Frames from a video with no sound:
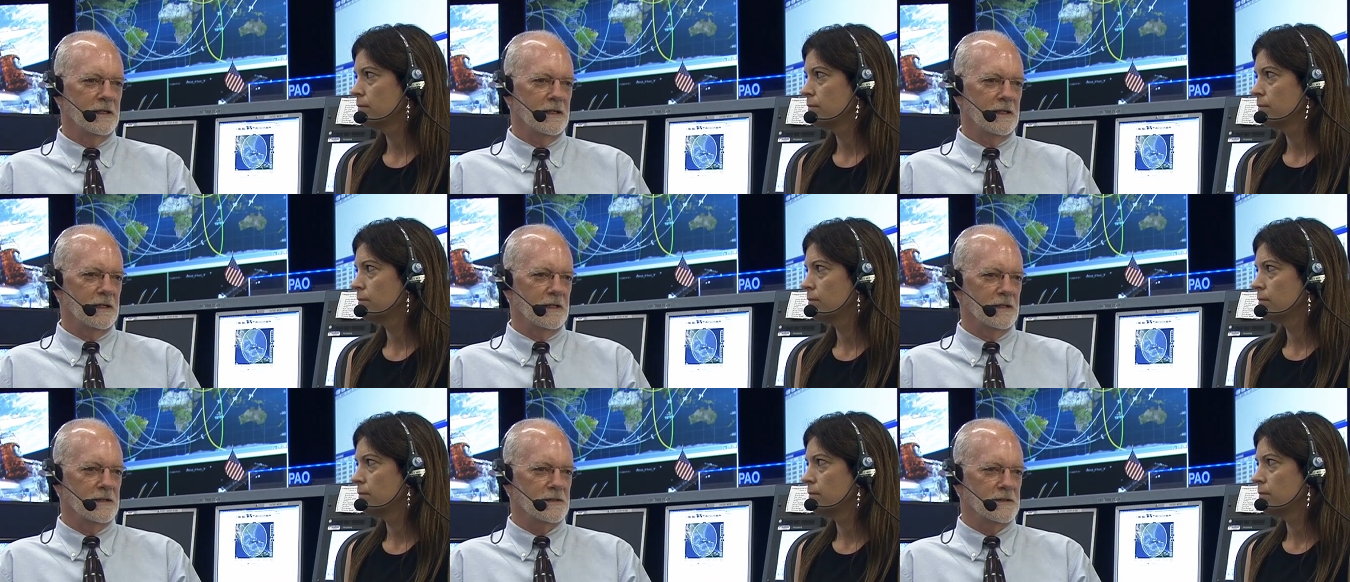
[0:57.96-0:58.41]

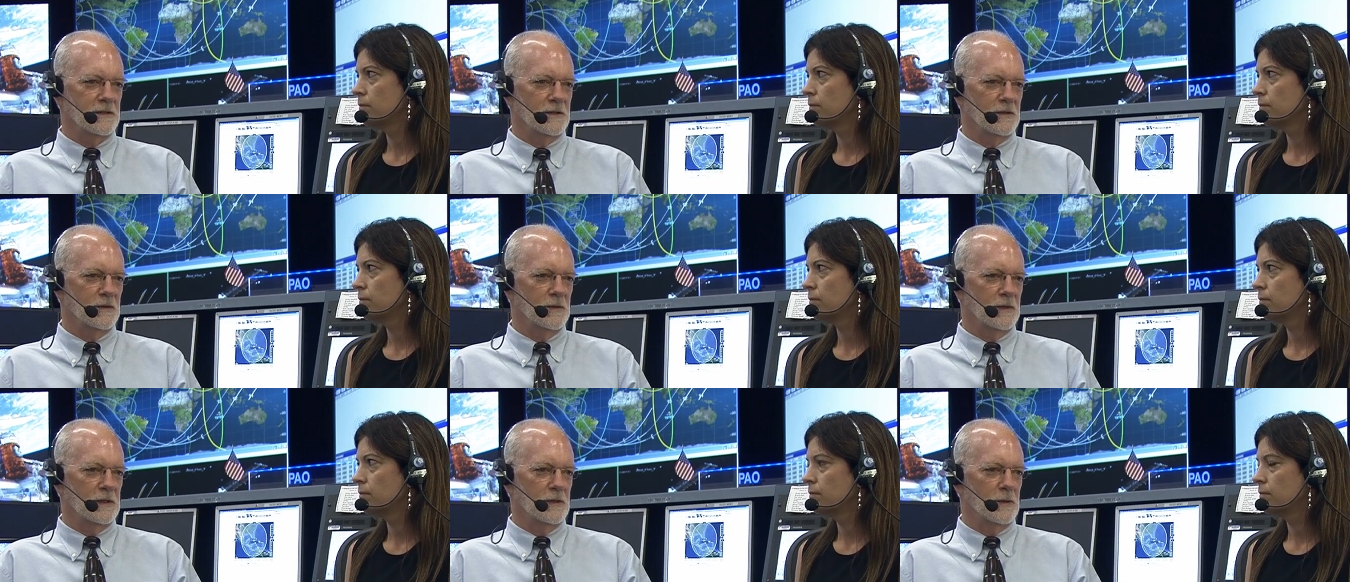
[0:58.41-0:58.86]
Speaker 1: And
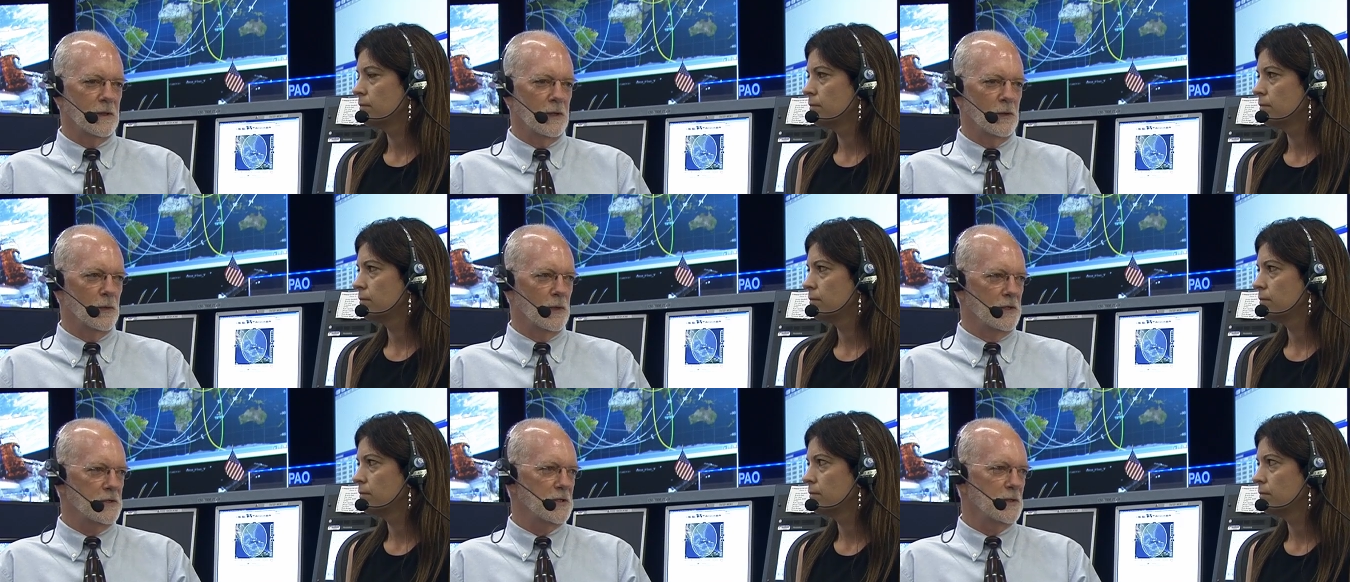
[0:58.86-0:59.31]
so a, a
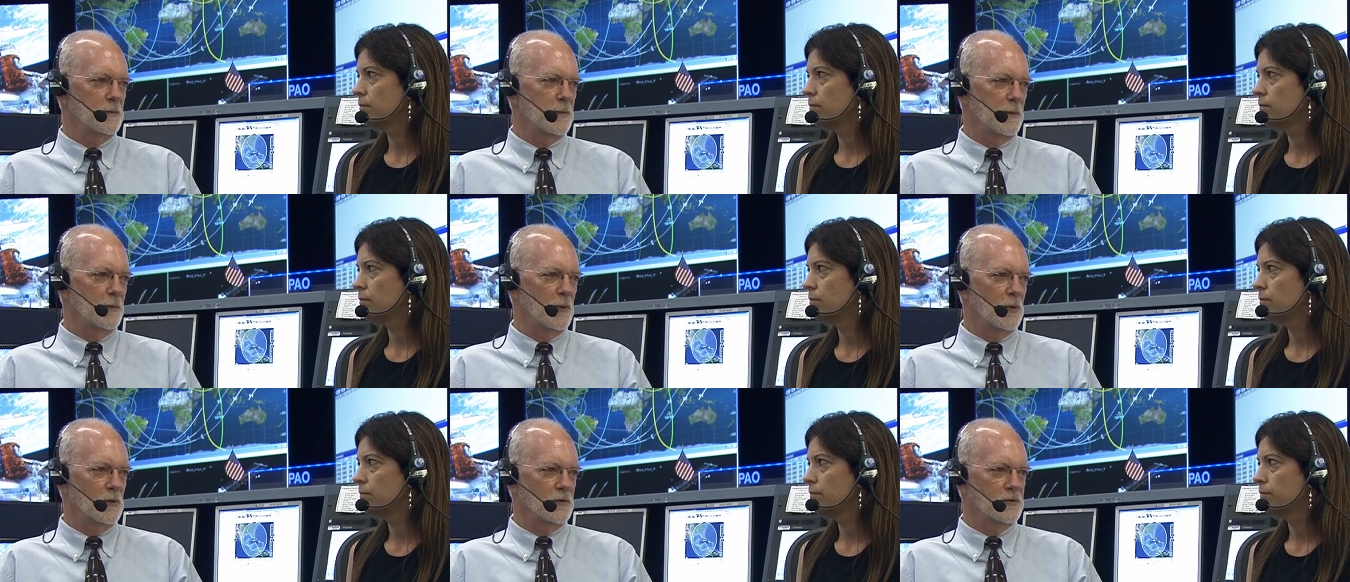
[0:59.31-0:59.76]
Russian
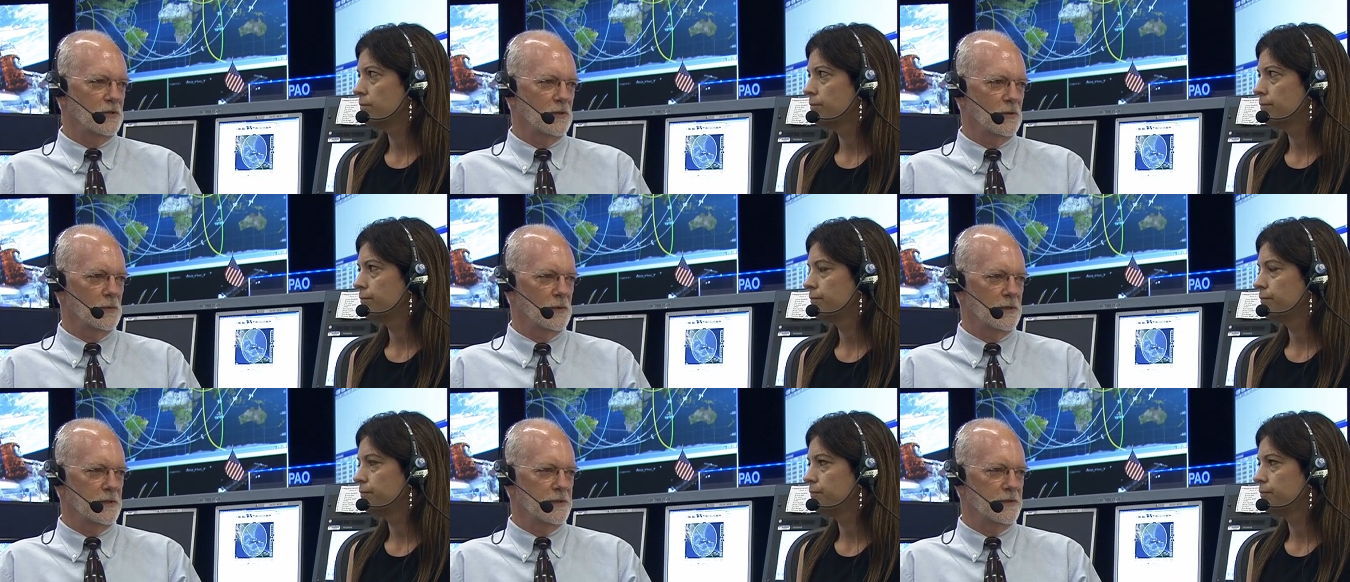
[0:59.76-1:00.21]

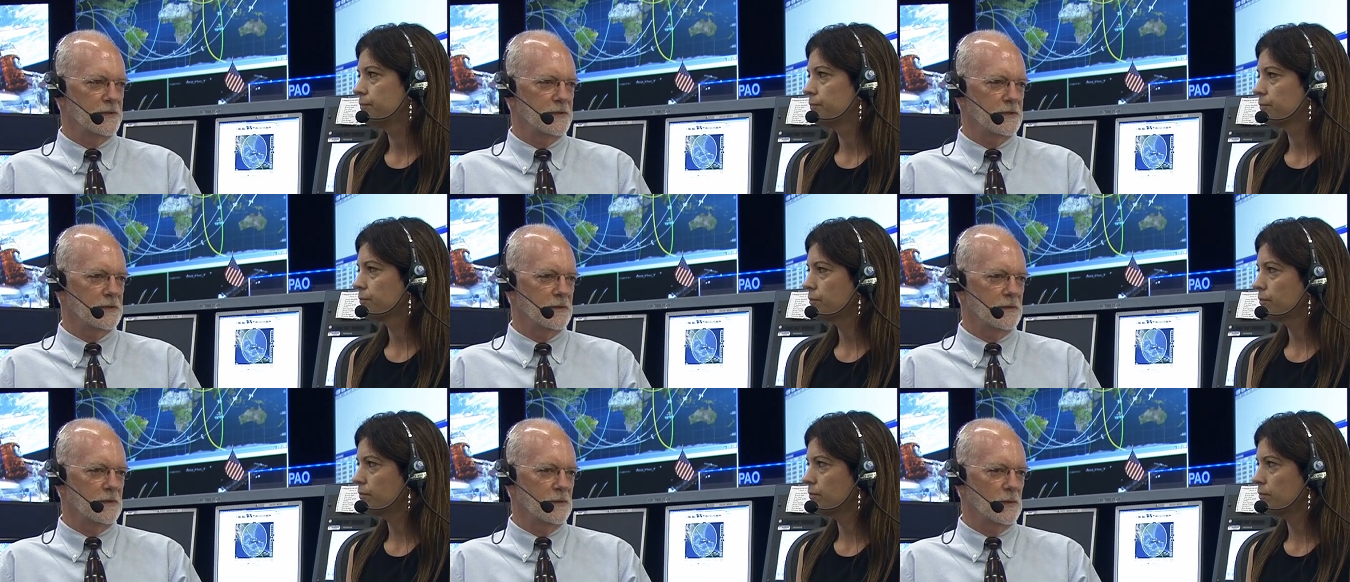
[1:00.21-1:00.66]
proposal
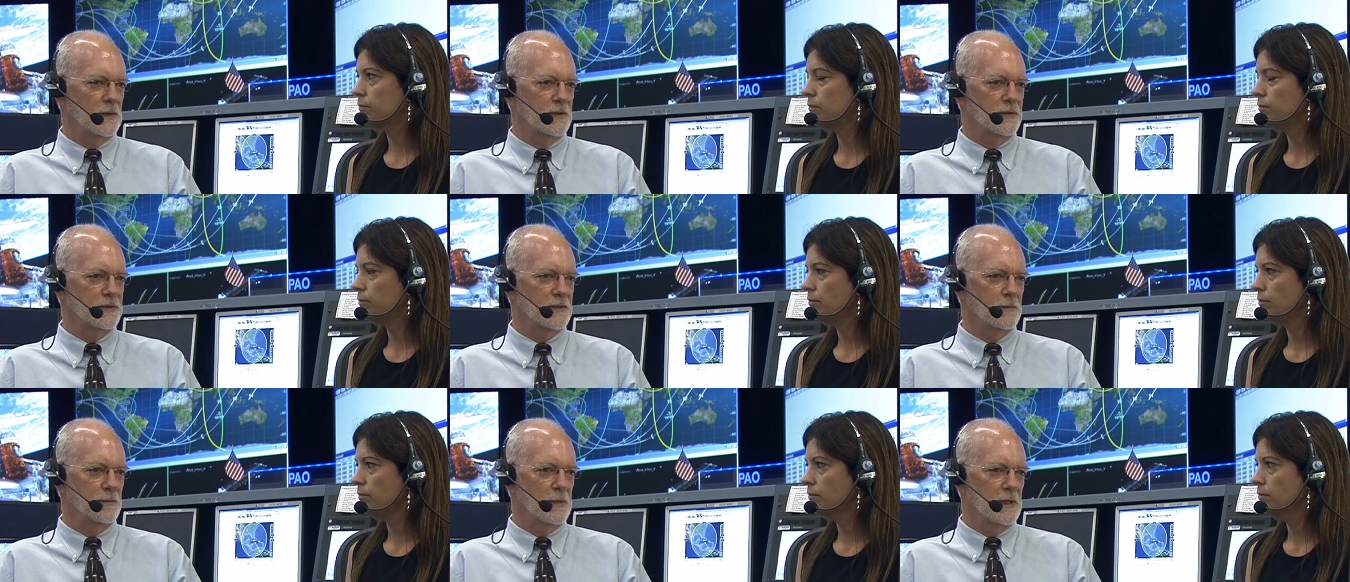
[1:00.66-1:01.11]
was
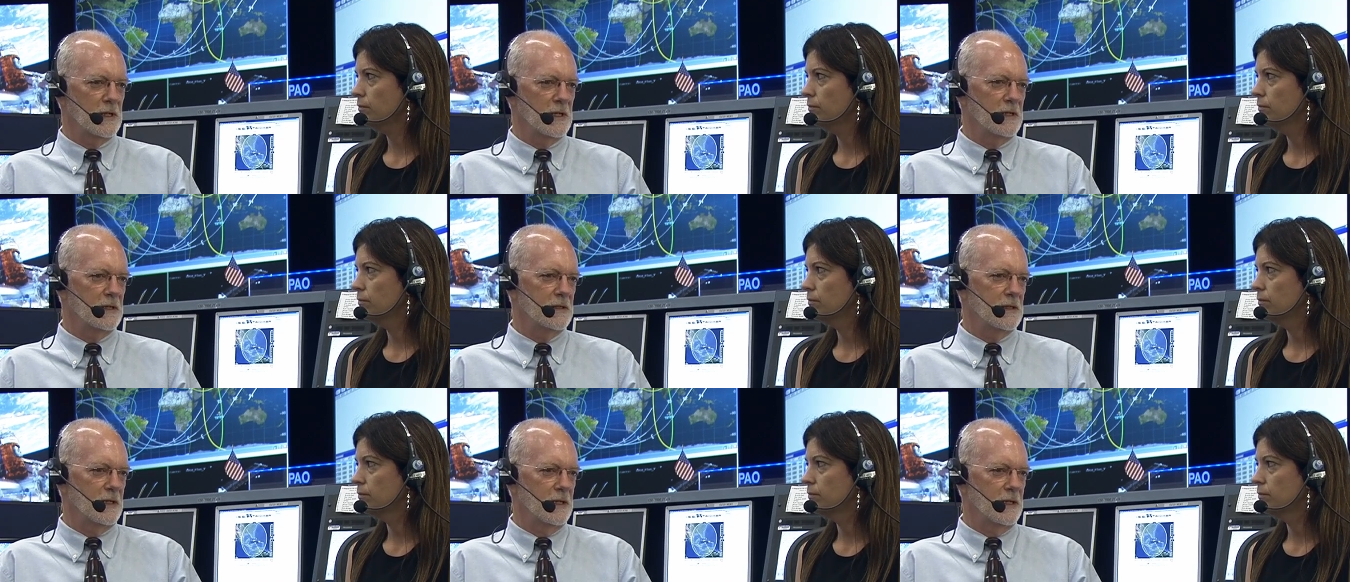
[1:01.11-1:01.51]
was submitted,